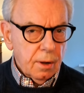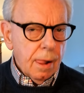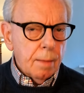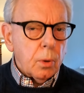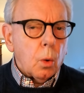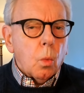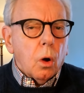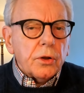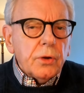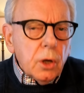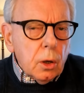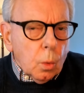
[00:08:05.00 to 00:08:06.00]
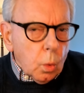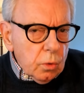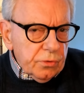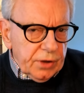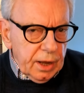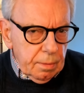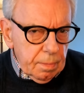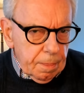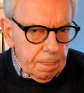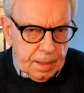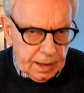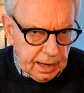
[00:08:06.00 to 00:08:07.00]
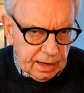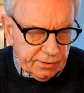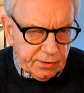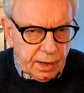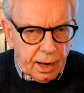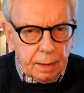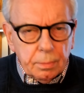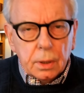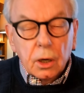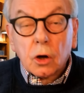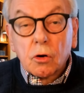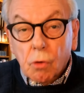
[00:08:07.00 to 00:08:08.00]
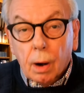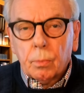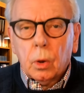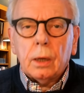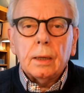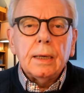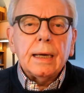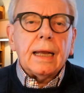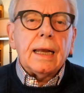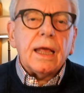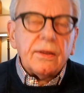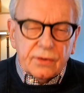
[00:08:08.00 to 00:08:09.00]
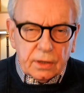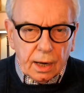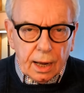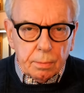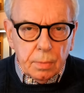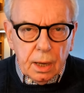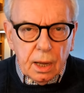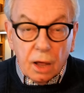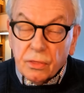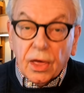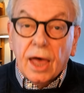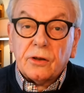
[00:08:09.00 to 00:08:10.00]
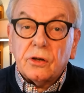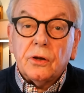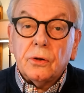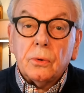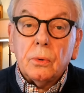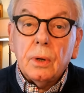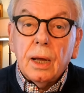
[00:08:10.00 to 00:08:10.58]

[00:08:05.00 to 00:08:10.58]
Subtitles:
But what Wolsey in his time and Cromwell in his time are there to do